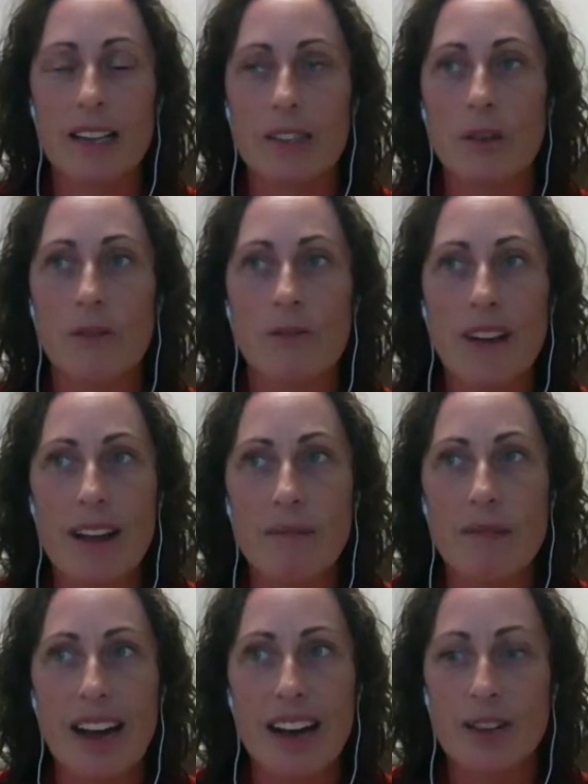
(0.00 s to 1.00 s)
So
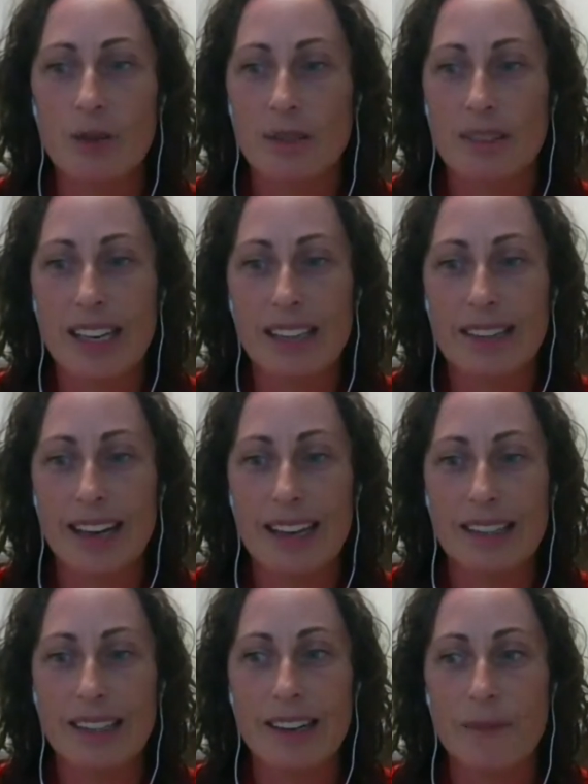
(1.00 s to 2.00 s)
family I use as
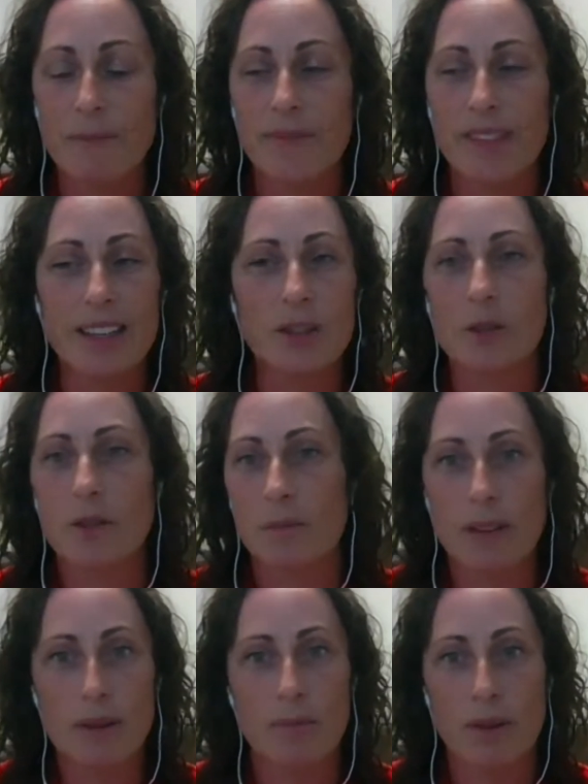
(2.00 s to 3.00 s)
a, these are your
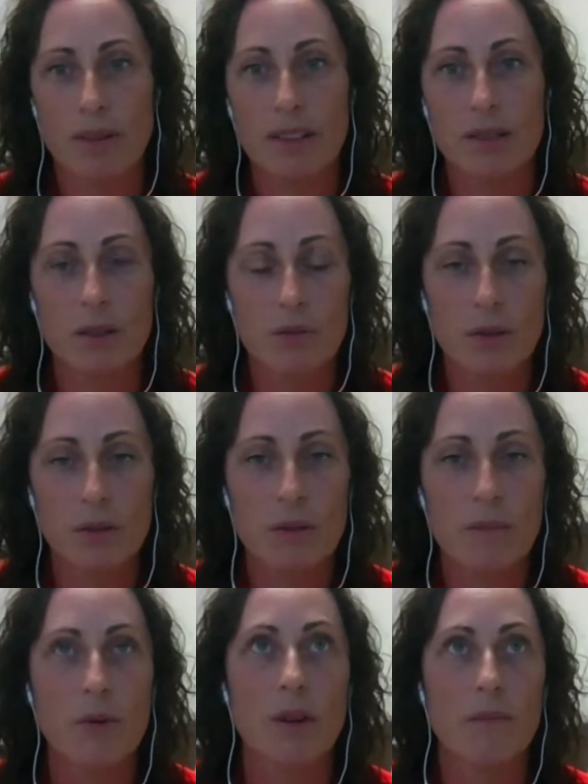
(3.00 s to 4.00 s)
people. These are the most
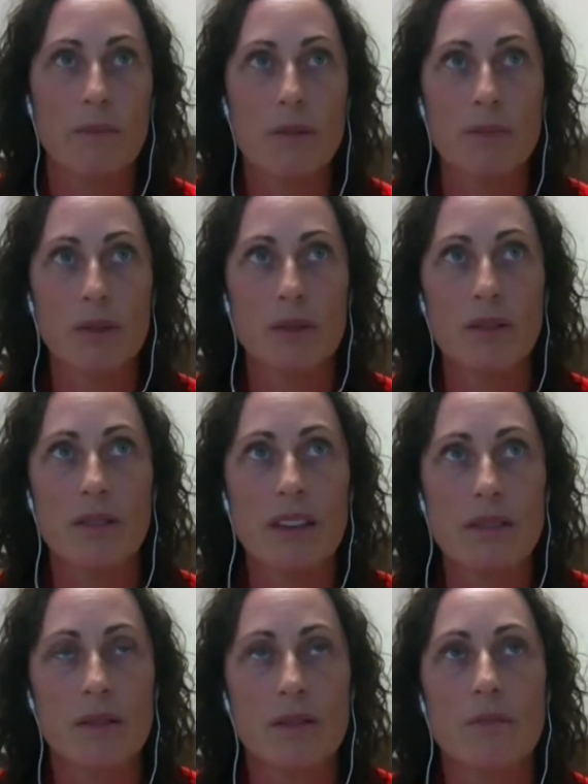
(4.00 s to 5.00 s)
important people to you.
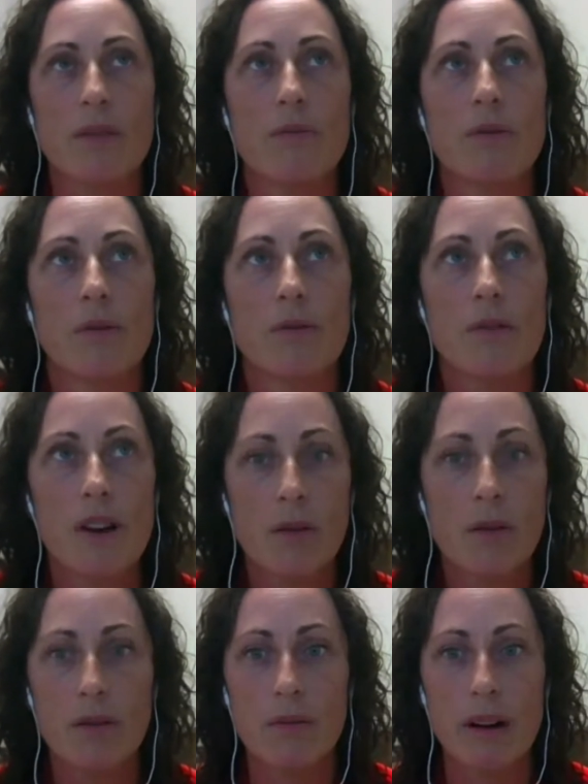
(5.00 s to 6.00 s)
These are the people who know
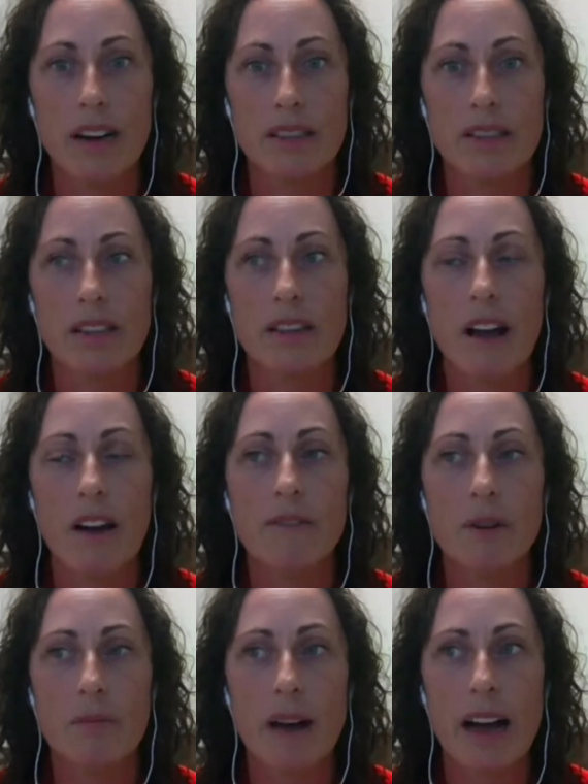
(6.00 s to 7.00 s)
you best and love
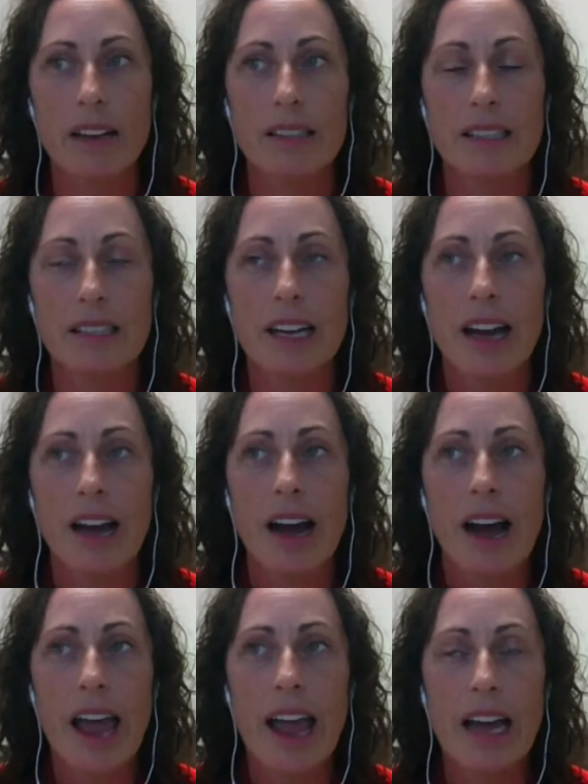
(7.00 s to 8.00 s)
you best,
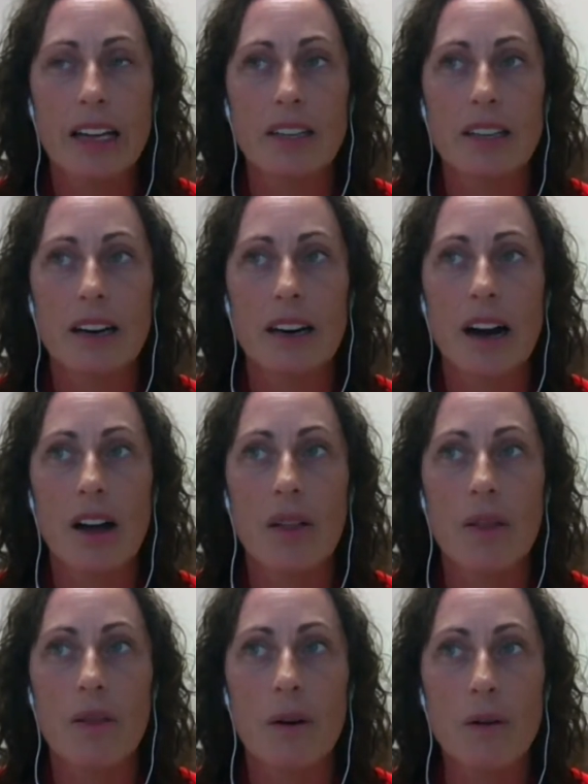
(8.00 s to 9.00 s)
and
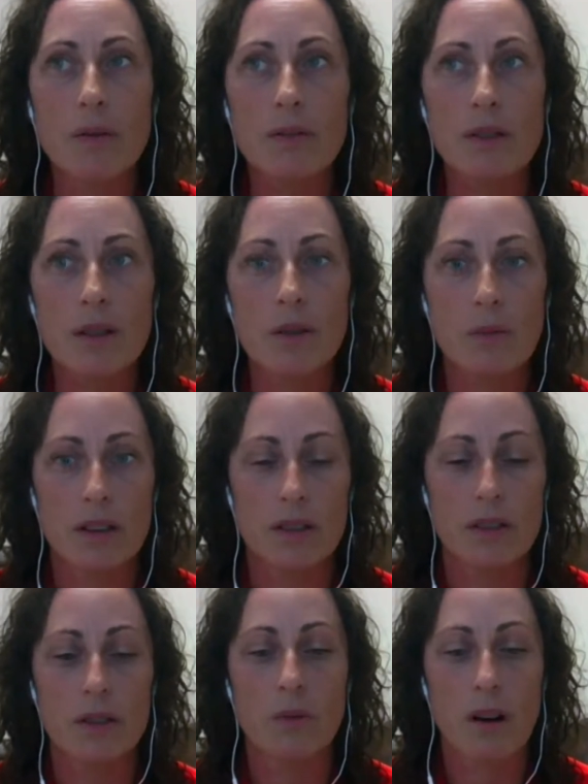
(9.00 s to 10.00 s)
those are the
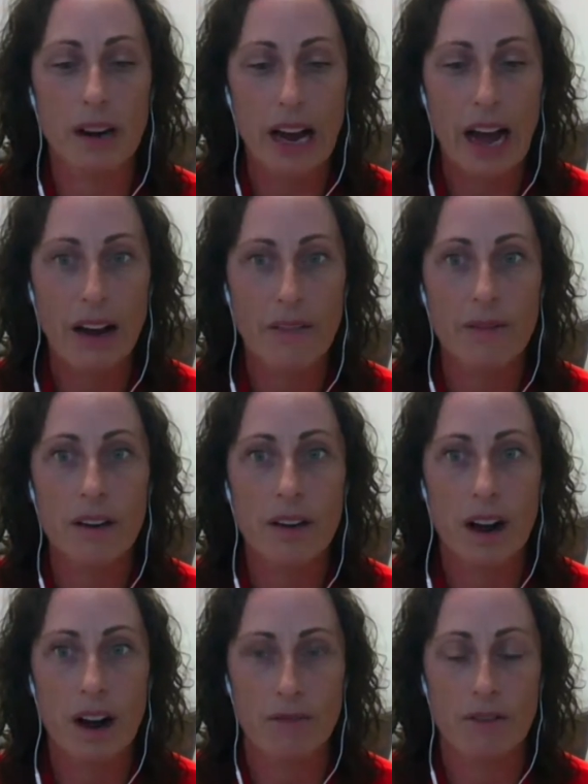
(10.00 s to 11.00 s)
ones you want to have the
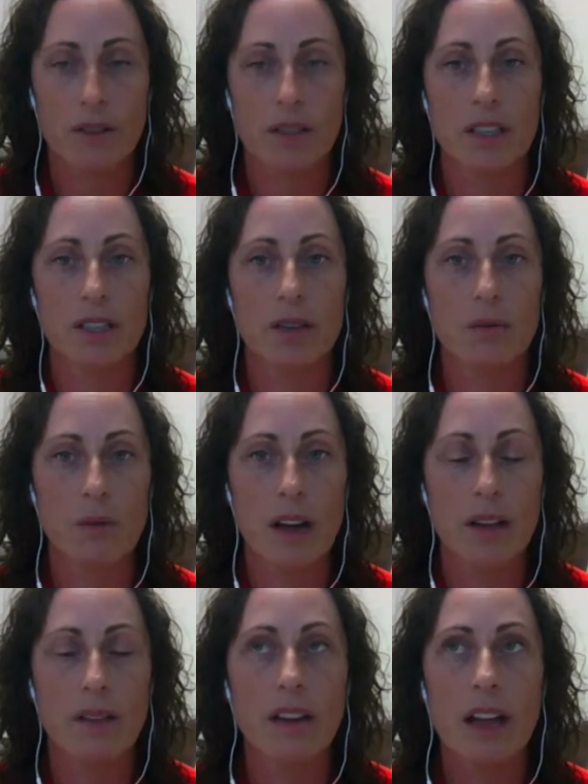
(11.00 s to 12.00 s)
conversation with.